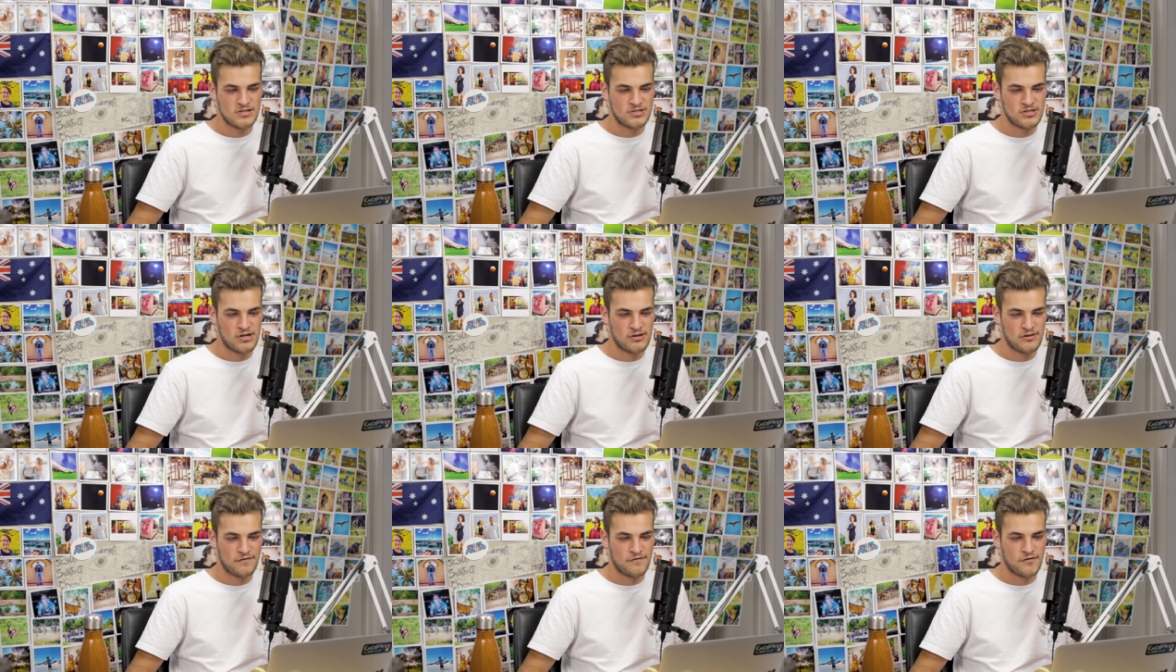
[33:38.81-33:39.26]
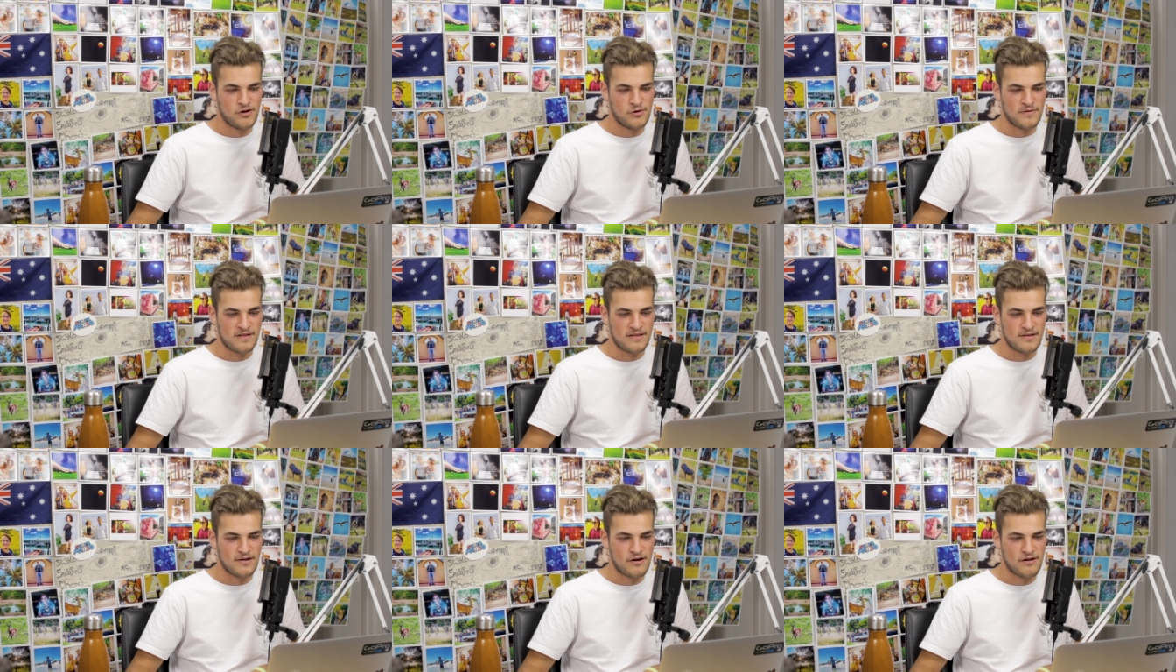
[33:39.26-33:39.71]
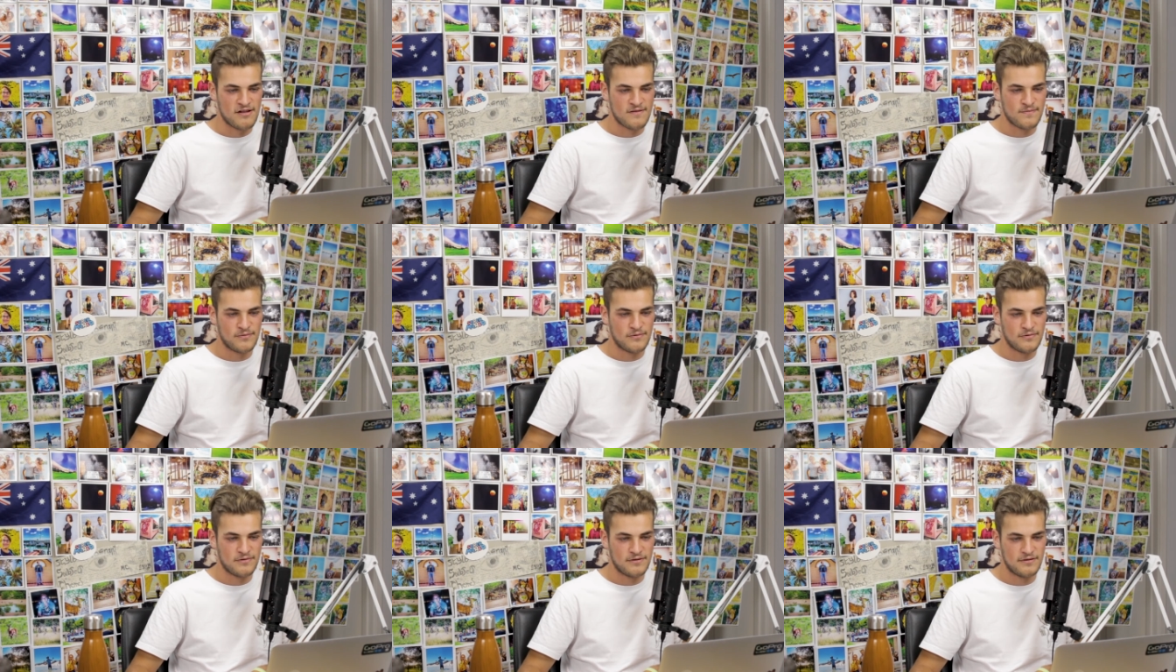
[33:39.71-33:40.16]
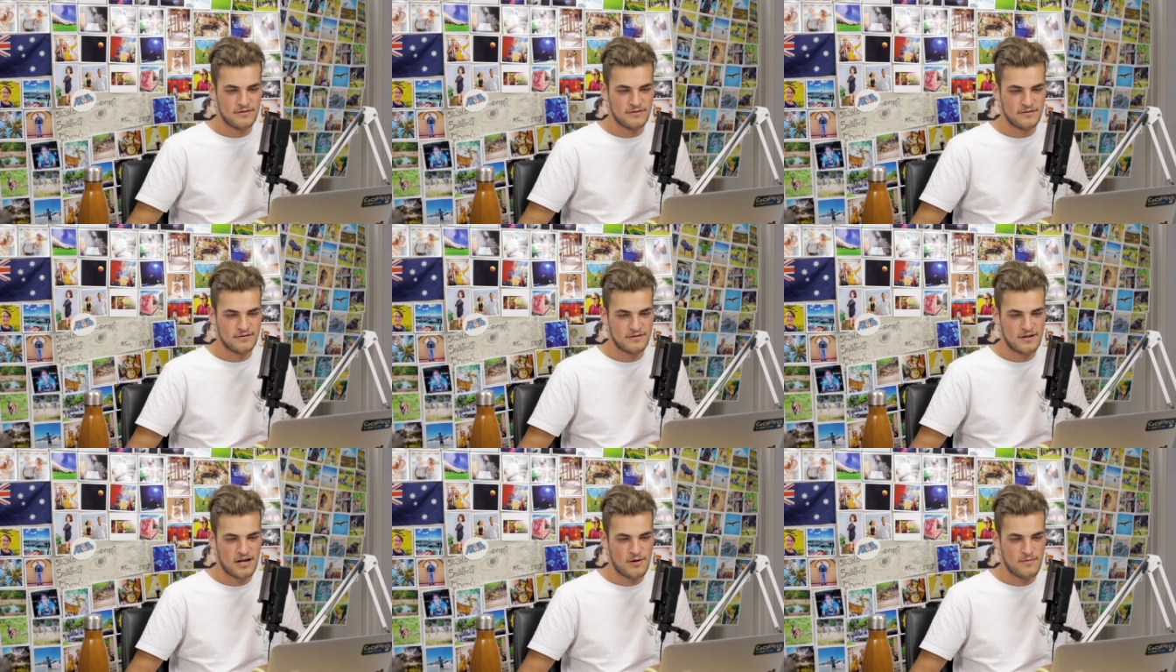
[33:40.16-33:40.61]
Do you know the film A Star Is Born?
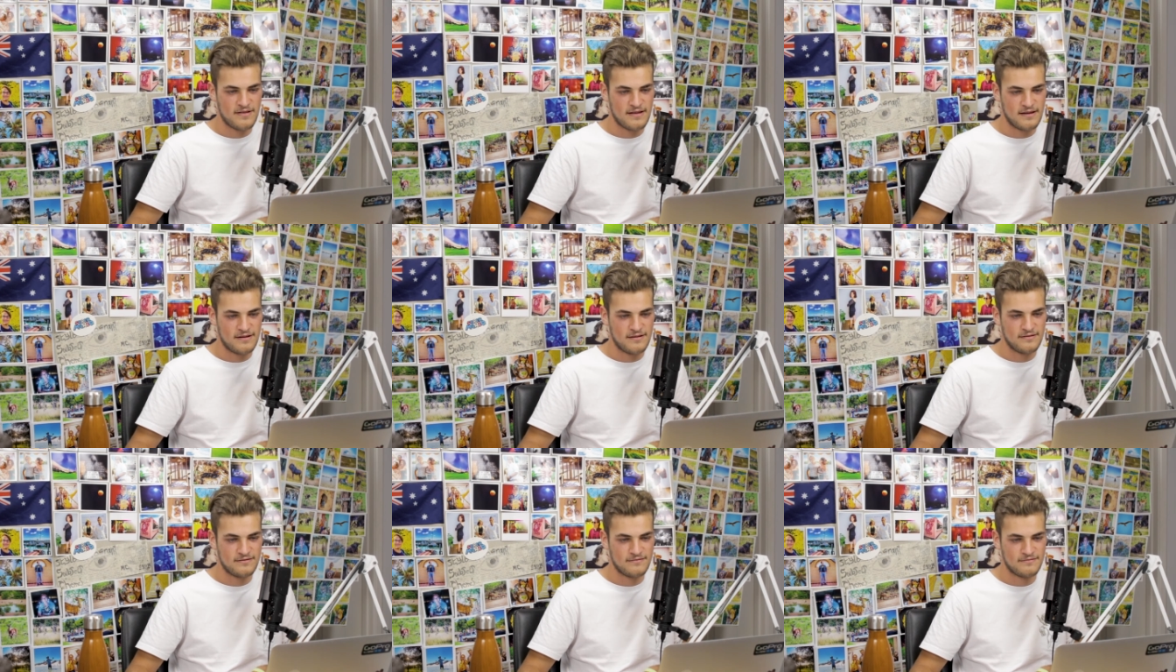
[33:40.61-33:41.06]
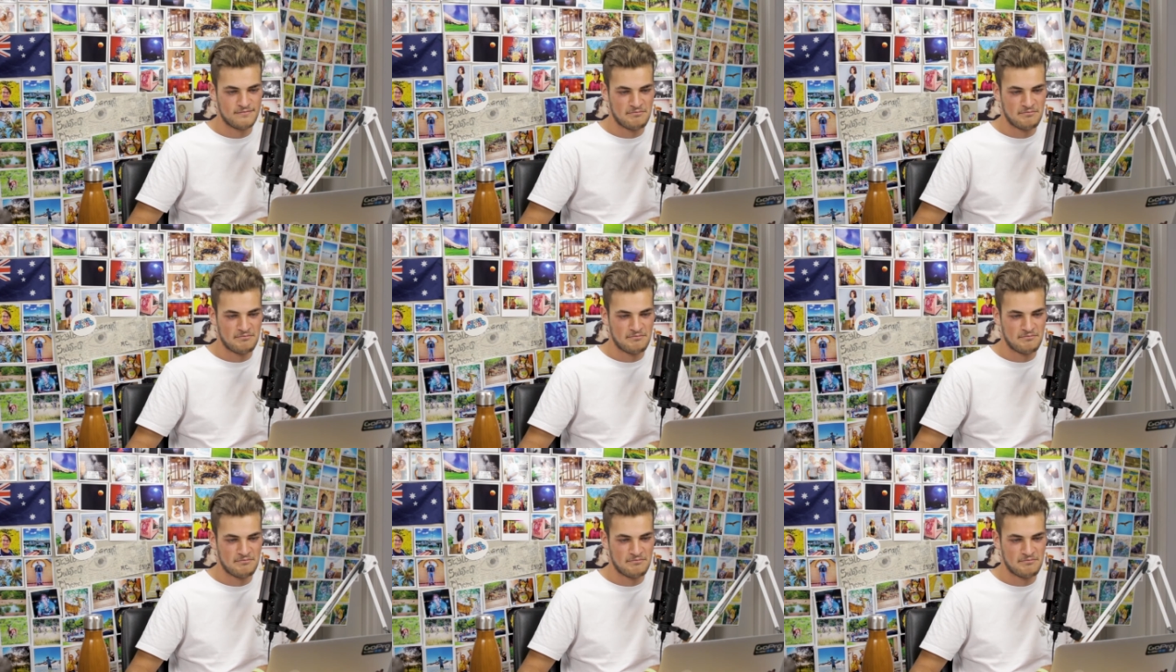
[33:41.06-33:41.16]
I was in it.